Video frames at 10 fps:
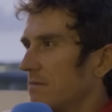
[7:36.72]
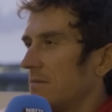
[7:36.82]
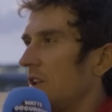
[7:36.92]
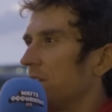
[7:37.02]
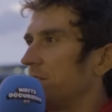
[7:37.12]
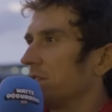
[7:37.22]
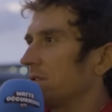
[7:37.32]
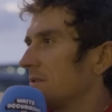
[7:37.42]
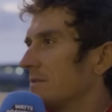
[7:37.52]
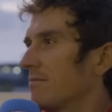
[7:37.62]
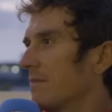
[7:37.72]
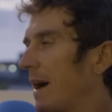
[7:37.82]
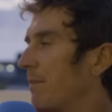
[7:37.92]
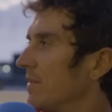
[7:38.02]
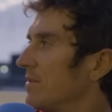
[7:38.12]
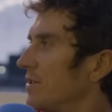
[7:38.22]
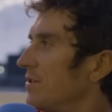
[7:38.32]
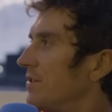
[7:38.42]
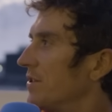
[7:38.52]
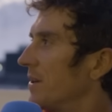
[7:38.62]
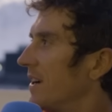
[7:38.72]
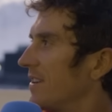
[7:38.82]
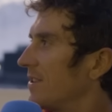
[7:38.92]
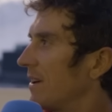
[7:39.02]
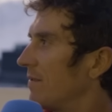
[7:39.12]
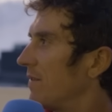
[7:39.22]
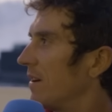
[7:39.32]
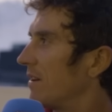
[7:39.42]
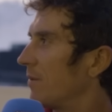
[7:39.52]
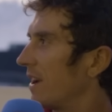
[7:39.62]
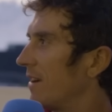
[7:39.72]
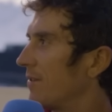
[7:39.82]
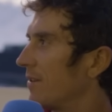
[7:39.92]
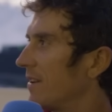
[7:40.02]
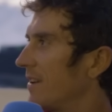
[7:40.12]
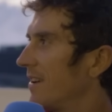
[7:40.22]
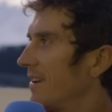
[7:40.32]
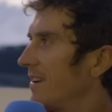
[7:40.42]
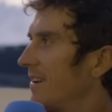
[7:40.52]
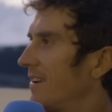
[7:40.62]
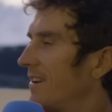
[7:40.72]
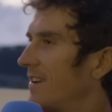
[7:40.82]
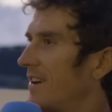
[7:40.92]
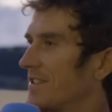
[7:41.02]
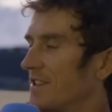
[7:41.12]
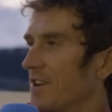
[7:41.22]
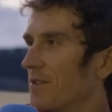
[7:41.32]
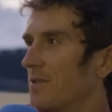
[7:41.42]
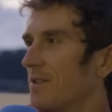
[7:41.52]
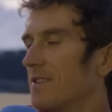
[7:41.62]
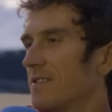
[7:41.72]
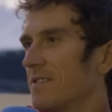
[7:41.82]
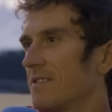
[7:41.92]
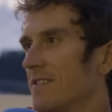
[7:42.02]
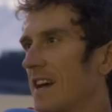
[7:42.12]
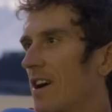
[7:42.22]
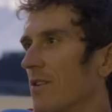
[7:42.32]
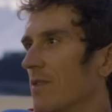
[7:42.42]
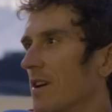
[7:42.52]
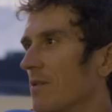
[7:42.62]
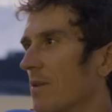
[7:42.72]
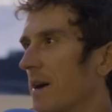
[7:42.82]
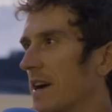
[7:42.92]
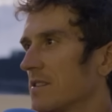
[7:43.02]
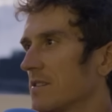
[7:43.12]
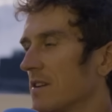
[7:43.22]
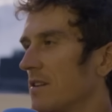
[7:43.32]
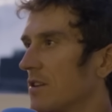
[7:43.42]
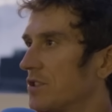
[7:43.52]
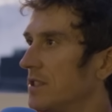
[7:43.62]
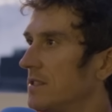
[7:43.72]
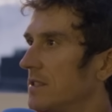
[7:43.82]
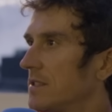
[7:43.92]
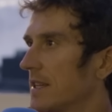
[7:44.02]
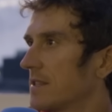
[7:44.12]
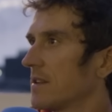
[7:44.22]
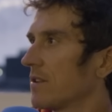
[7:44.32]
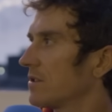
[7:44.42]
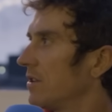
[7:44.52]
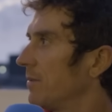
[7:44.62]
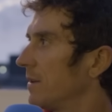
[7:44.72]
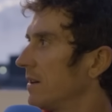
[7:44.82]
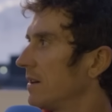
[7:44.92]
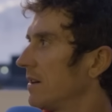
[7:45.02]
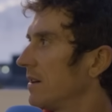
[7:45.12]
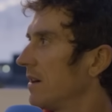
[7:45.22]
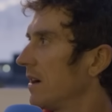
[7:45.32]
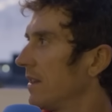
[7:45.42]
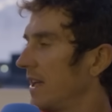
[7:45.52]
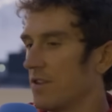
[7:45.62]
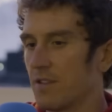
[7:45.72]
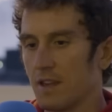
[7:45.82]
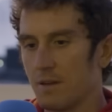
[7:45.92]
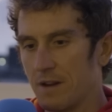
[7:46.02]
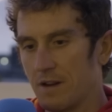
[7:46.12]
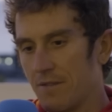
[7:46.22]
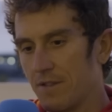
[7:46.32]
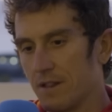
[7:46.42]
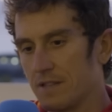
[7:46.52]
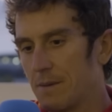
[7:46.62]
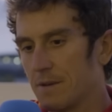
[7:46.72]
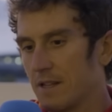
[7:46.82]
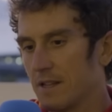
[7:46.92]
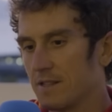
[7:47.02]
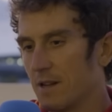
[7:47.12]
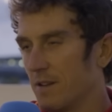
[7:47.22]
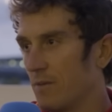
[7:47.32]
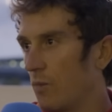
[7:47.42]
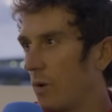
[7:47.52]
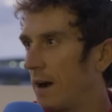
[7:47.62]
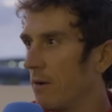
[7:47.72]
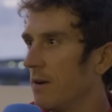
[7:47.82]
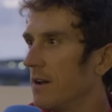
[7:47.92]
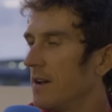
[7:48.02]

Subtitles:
life just happens and you do it and you have fun and whatever. And I don't know. Now, like with Max, it's like, oh, geez, he's 6 in October. And then you think about everything that's happened in that time and like, wow.